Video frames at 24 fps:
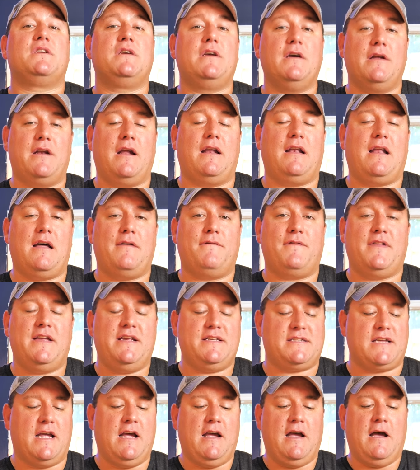gonna love
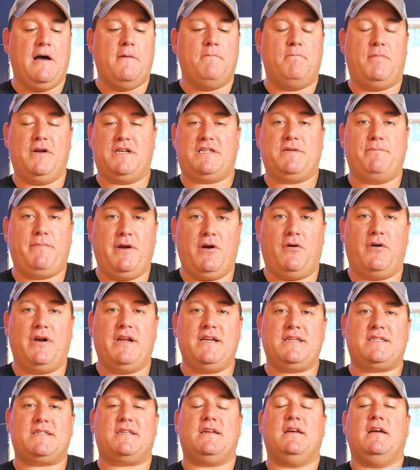these, but to be
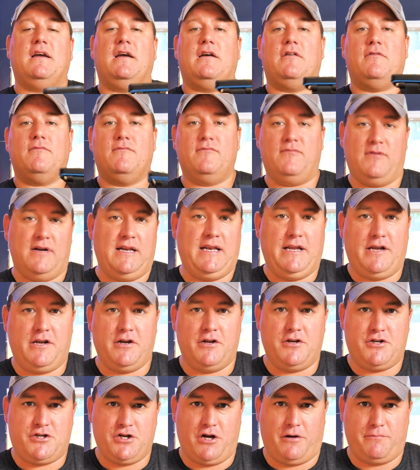honest, really
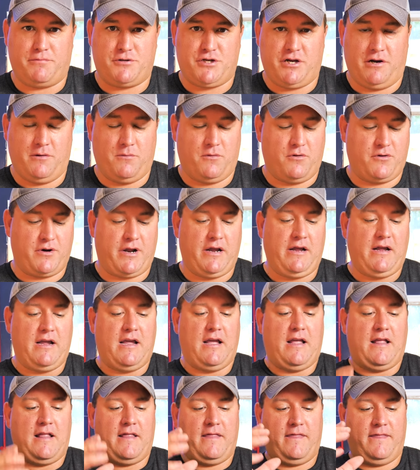good job, Shearwater.
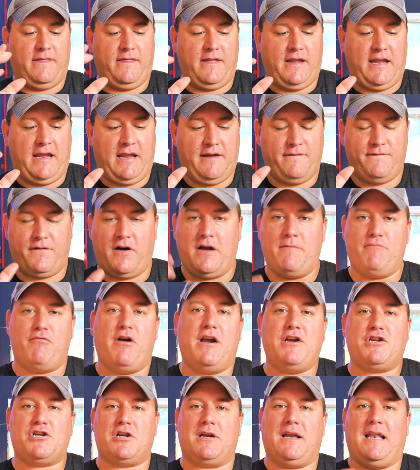The
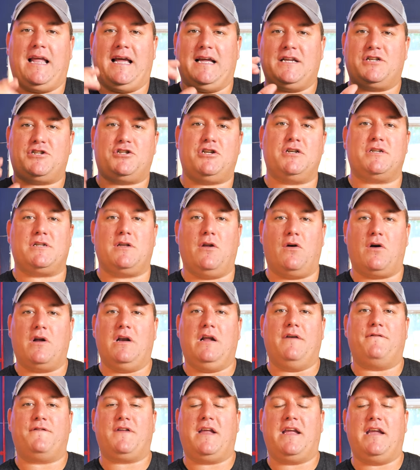vibration lasts just long
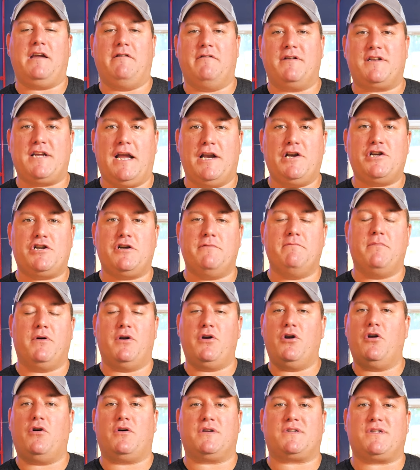enough to get your attention,
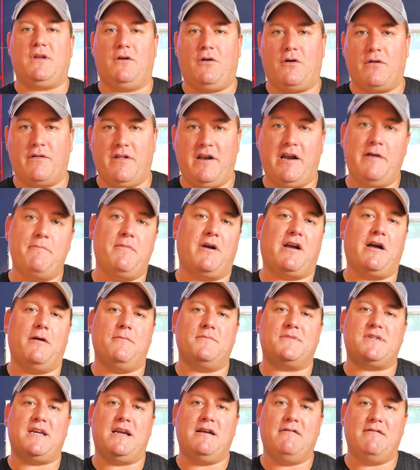but not so long that it
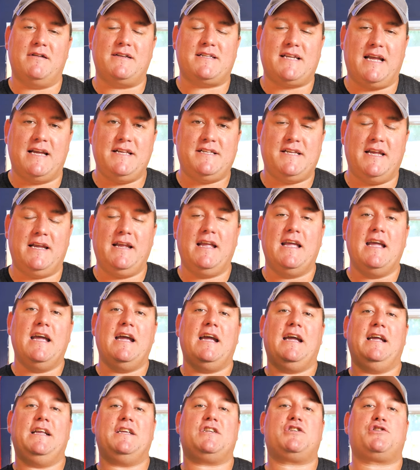becomes irritating.
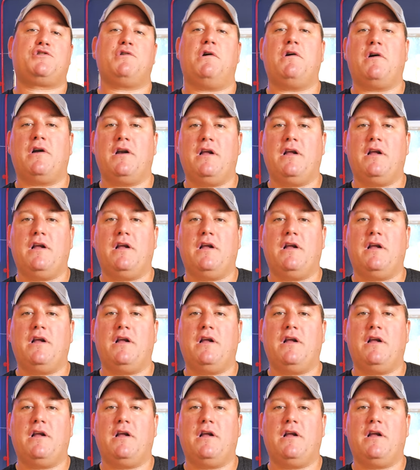It's strong